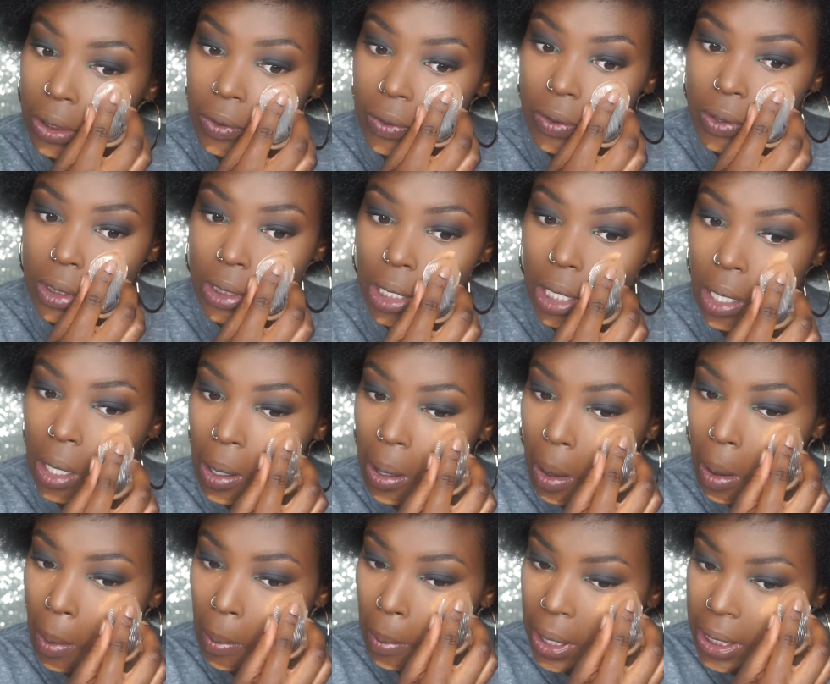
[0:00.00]
use
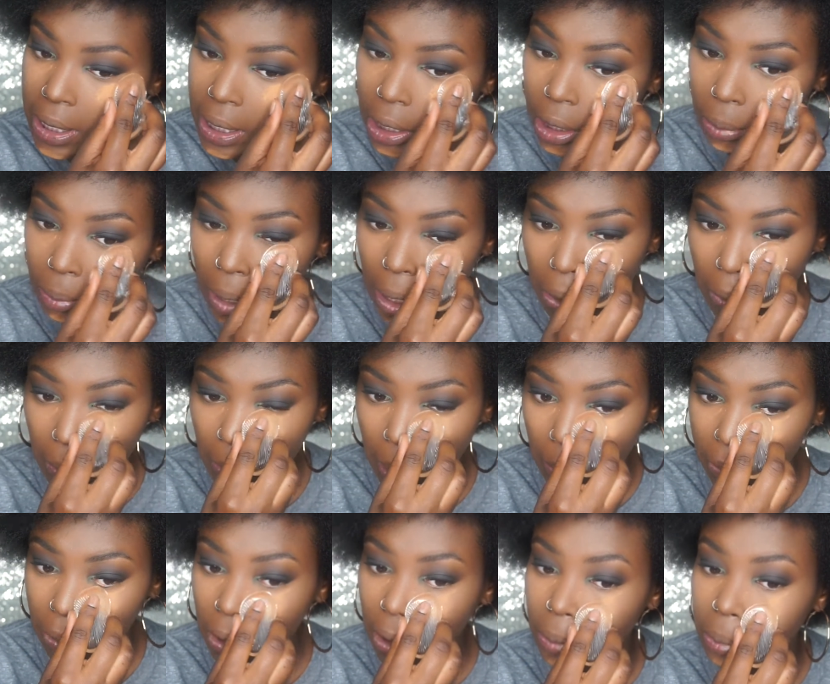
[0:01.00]
my setting powder with my
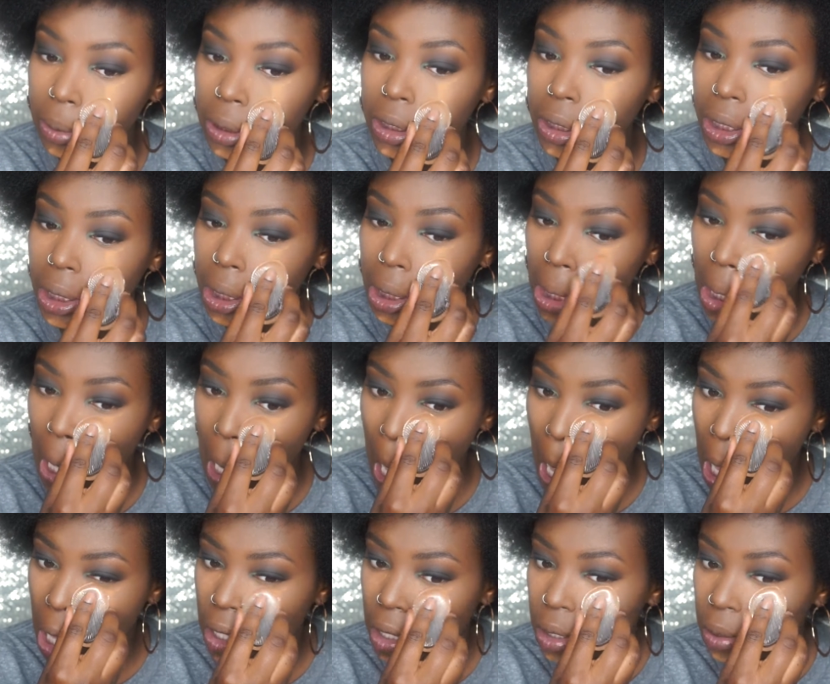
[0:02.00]
beauty blender
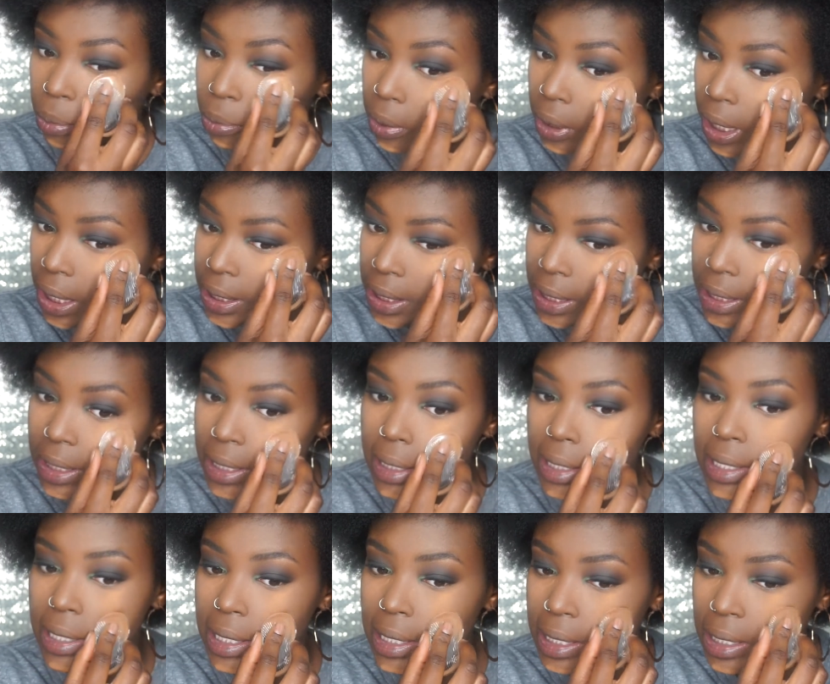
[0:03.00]
because
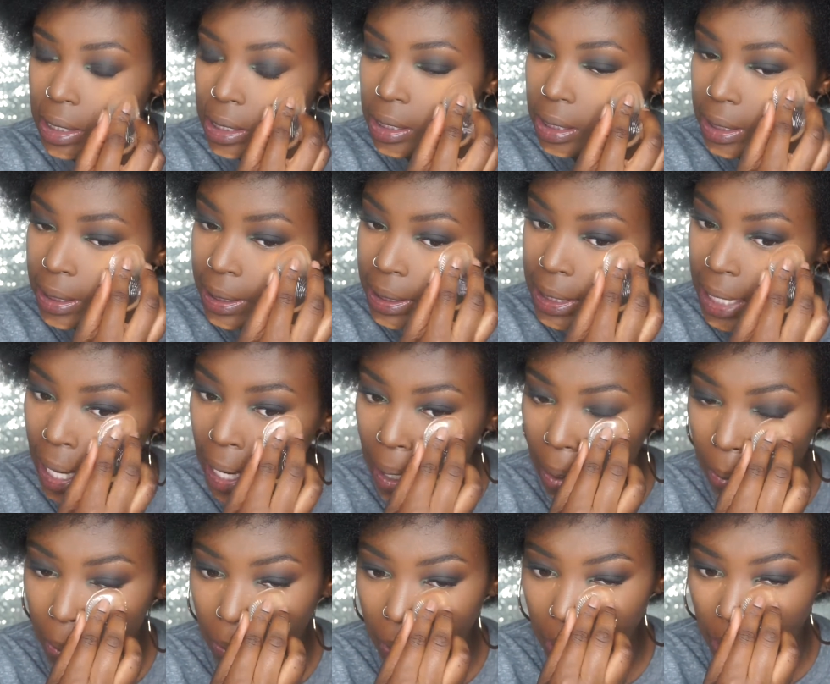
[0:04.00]
it's
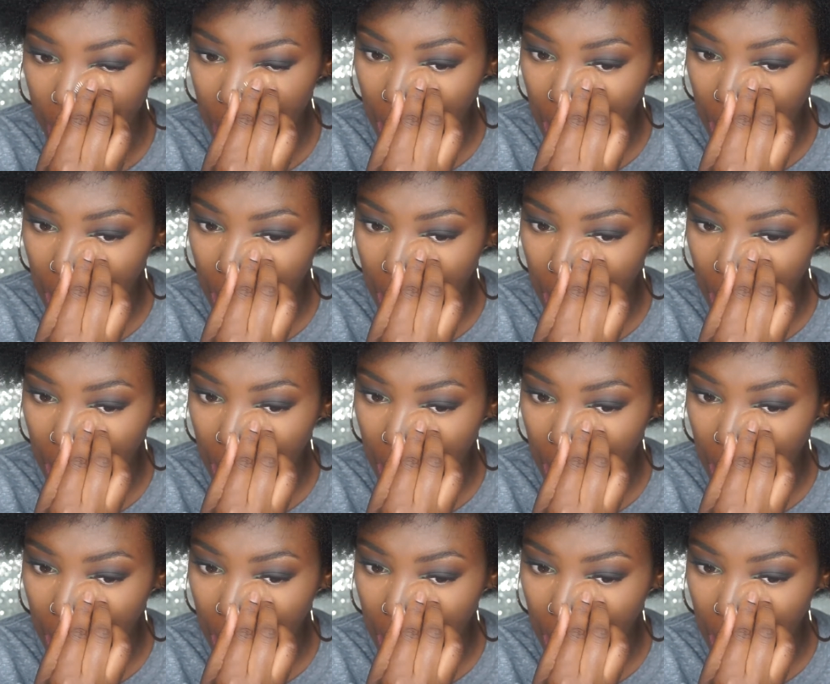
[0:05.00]
damp,